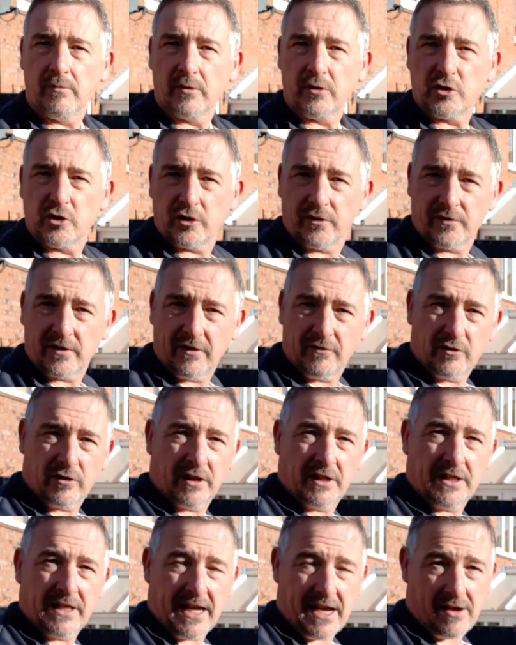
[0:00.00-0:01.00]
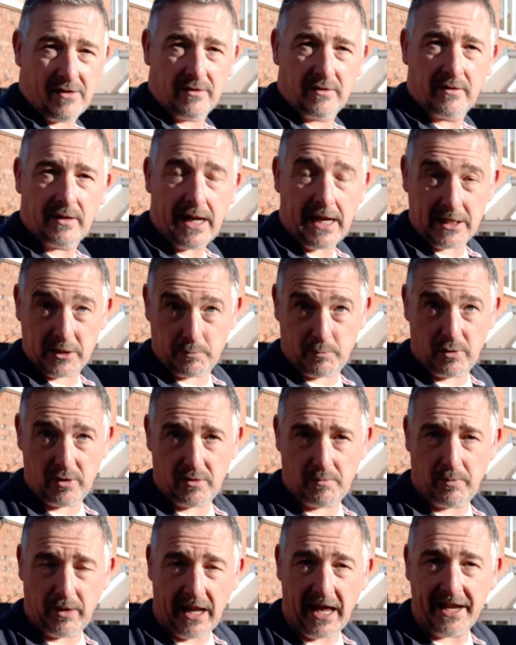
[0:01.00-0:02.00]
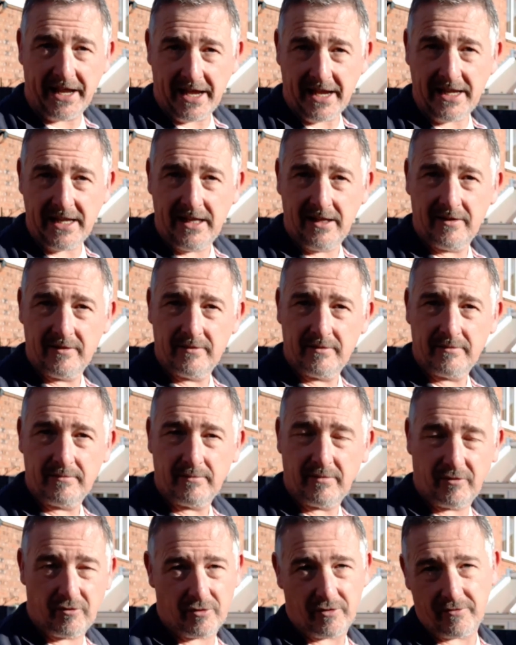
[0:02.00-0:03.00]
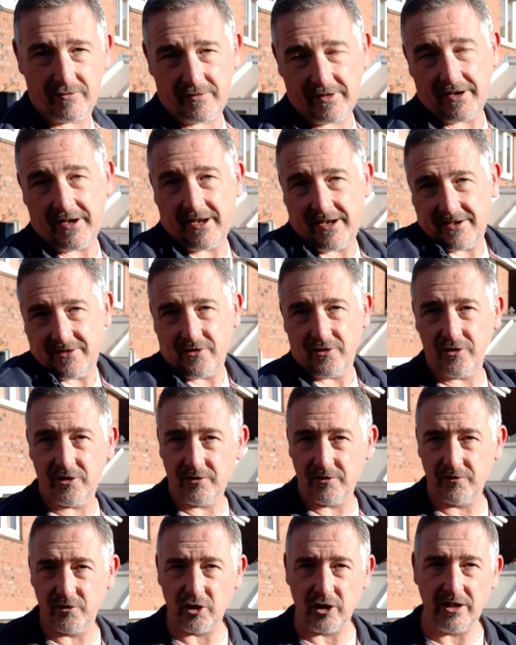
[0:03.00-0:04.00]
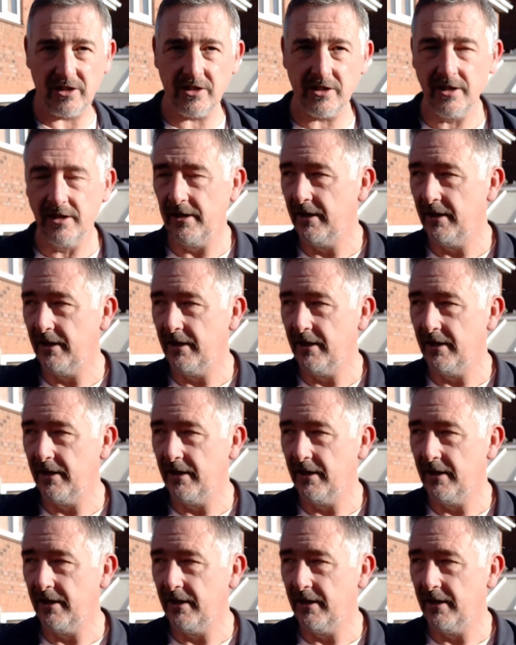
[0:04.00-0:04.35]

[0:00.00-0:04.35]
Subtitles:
Shift everything down as per plan A before I find out I'd end with enough sheets.